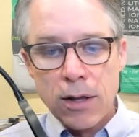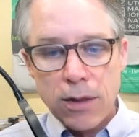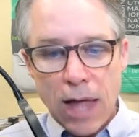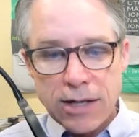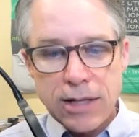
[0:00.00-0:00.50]

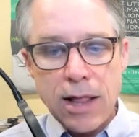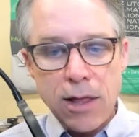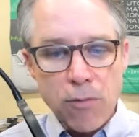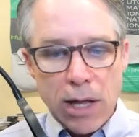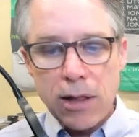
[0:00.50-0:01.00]
That
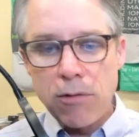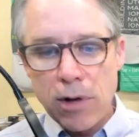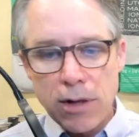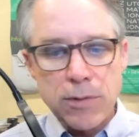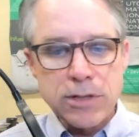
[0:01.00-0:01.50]
daily, weekly
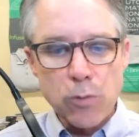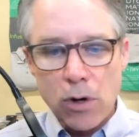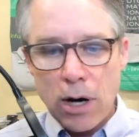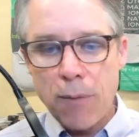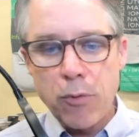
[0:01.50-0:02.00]
rhythm is
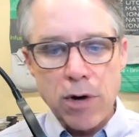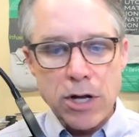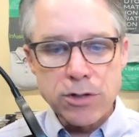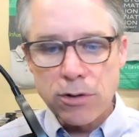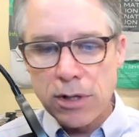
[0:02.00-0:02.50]
more
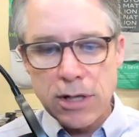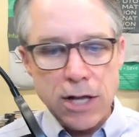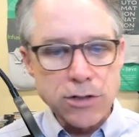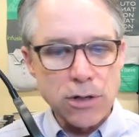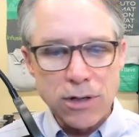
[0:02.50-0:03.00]
operational in
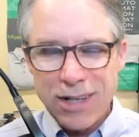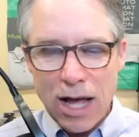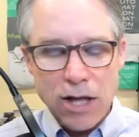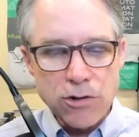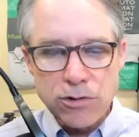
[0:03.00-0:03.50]
nature,
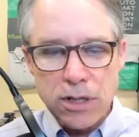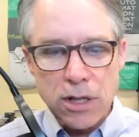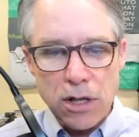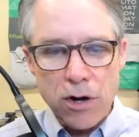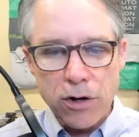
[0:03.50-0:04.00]
not usually
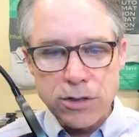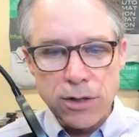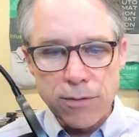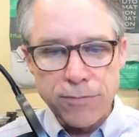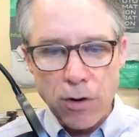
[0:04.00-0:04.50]
the longer
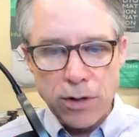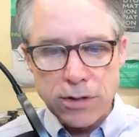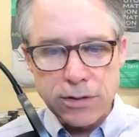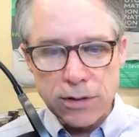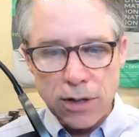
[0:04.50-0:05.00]
term
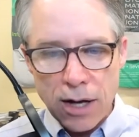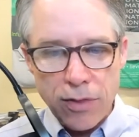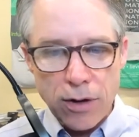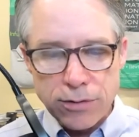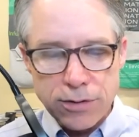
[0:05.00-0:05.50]
focus
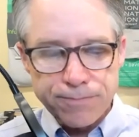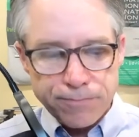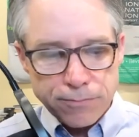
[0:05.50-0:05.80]
on those.